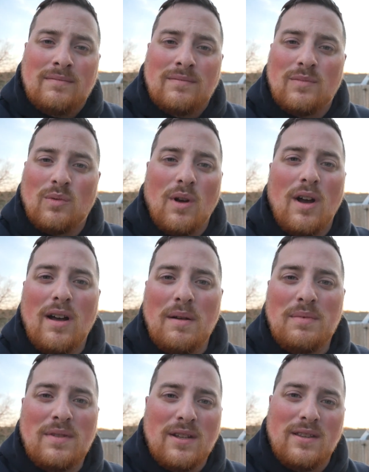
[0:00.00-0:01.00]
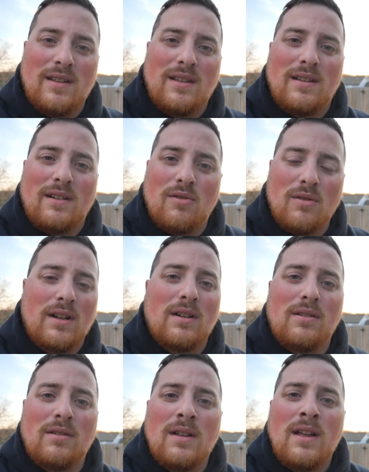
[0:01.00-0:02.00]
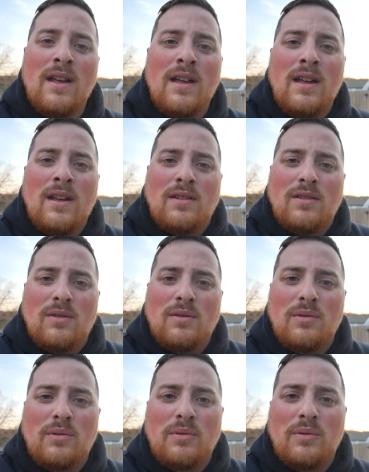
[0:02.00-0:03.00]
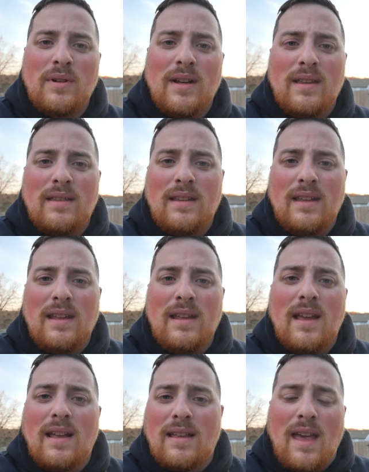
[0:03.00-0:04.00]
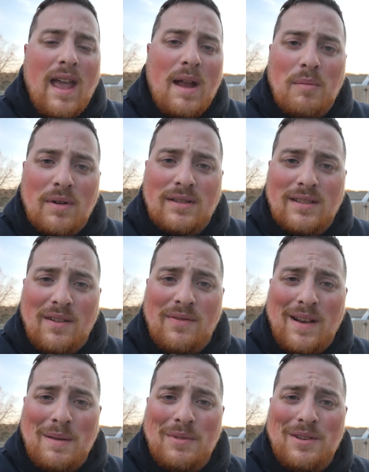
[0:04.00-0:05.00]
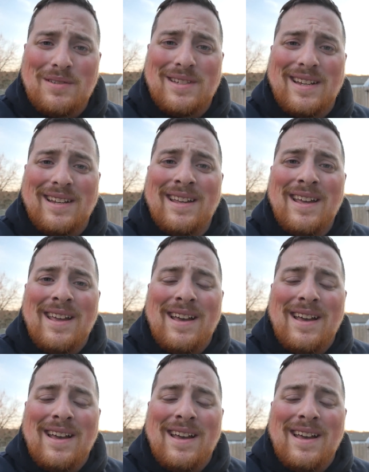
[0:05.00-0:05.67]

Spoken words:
rub to the grill to the camera stuff that I'm using.